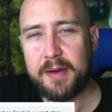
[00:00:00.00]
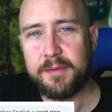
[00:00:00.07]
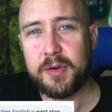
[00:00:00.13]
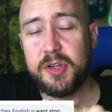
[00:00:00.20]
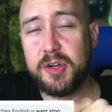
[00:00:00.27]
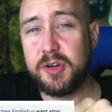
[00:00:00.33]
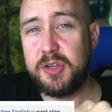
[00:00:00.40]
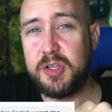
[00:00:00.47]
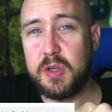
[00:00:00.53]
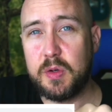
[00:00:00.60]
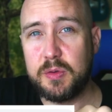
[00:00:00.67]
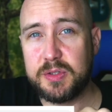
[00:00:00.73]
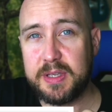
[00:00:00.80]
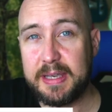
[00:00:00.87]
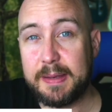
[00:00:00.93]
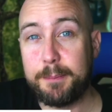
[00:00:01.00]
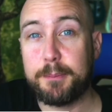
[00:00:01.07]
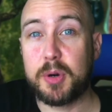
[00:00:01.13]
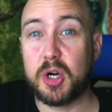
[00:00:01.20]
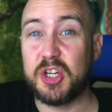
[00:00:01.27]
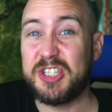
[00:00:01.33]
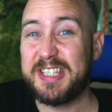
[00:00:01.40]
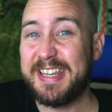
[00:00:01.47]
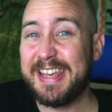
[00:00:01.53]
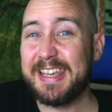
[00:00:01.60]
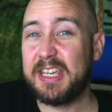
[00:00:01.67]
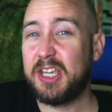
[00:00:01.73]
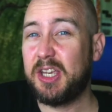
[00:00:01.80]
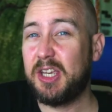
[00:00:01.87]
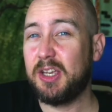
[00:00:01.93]
you're using
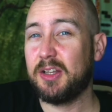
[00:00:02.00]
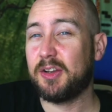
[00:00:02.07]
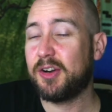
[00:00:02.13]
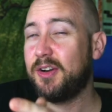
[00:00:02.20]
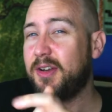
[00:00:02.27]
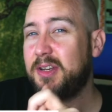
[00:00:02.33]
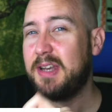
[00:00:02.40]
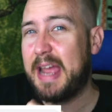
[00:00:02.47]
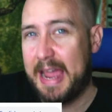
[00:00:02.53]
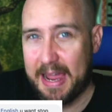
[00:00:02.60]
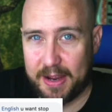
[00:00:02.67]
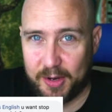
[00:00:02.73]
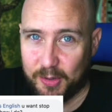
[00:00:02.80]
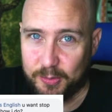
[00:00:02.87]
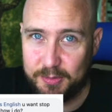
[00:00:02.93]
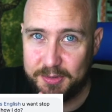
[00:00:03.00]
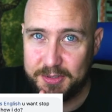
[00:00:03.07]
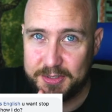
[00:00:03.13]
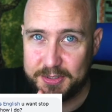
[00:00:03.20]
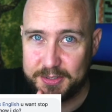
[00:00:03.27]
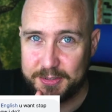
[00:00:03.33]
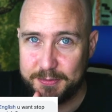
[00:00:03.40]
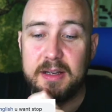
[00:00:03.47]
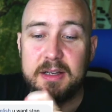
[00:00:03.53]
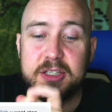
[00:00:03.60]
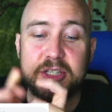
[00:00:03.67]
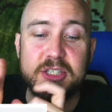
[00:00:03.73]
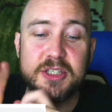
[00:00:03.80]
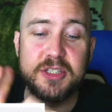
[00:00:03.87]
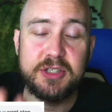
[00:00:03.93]
particular nouns,
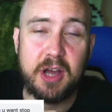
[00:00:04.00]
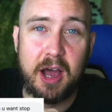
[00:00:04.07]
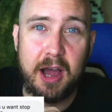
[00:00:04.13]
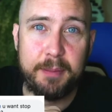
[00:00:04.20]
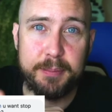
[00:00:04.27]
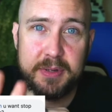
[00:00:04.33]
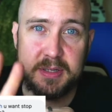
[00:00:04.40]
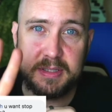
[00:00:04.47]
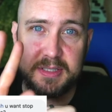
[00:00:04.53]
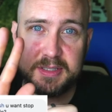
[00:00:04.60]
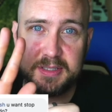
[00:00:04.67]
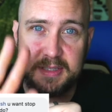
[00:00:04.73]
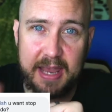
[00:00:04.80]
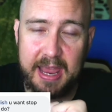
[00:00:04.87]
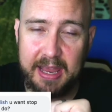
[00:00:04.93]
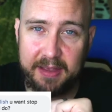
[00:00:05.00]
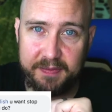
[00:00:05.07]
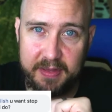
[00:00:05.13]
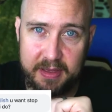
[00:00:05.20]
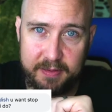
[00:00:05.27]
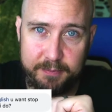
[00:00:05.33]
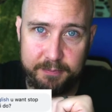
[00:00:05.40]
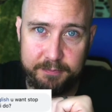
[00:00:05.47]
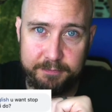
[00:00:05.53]
stop saying them